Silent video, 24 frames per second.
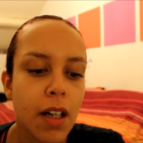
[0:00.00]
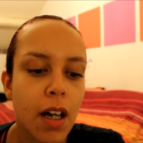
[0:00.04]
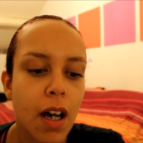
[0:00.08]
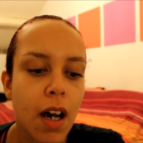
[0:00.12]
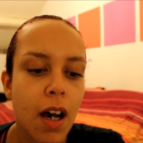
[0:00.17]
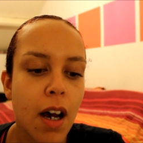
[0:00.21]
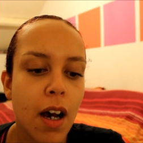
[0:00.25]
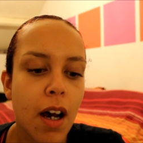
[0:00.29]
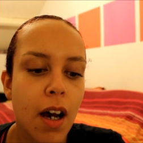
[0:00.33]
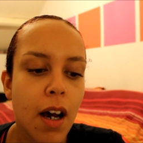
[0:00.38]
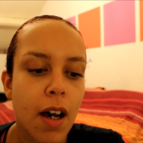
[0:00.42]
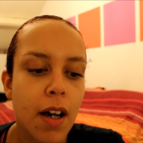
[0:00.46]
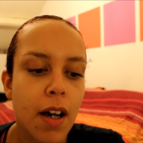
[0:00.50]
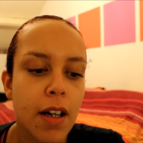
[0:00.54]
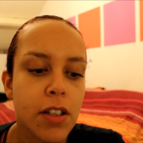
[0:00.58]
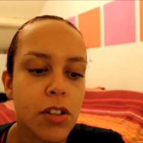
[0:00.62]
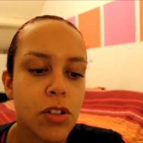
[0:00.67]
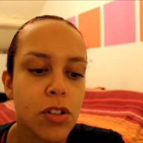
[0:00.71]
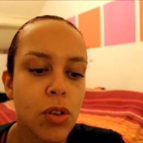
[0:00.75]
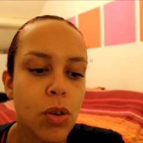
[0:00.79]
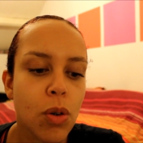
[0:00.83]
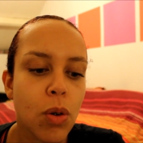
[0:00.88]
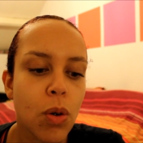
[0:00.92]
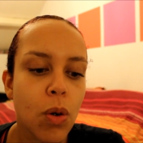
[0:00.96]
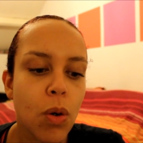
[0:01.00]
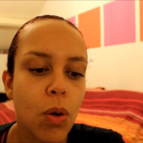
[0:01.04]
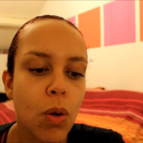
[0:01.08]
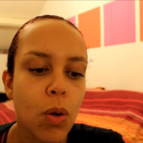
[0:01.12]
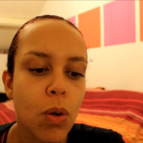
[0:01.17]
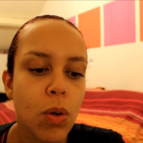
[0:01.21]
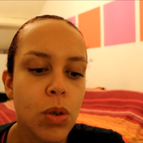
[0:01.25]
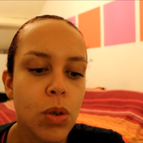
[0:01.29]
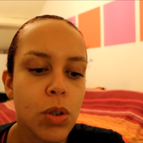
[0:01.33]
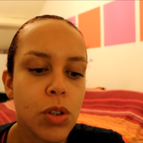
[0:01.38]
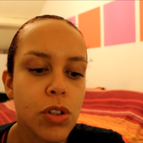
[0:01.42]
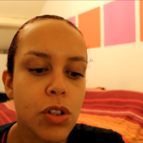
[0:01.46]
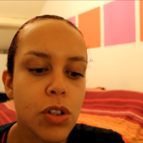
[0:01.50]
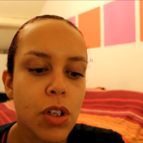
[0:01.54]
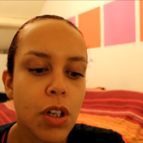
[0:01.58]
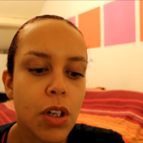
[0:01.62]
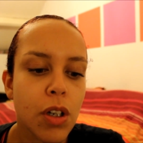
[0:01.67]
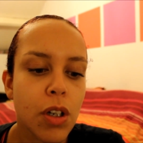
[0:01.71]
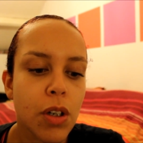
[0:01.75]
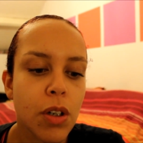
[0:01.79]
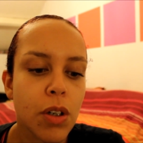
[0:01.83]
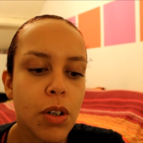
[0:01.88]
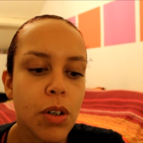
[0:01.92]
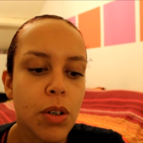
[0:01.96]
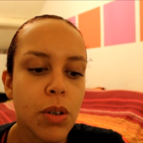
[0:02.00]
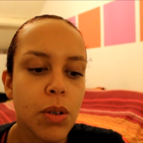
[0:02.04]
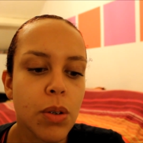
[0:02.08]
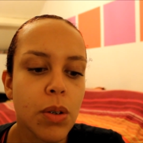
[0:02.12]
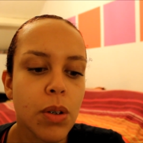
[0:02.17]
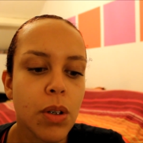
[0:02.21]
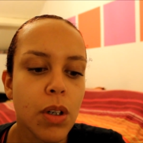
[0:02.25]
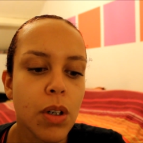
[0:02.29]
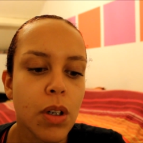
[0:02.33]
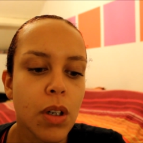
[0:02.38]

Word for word: Uh, it's also,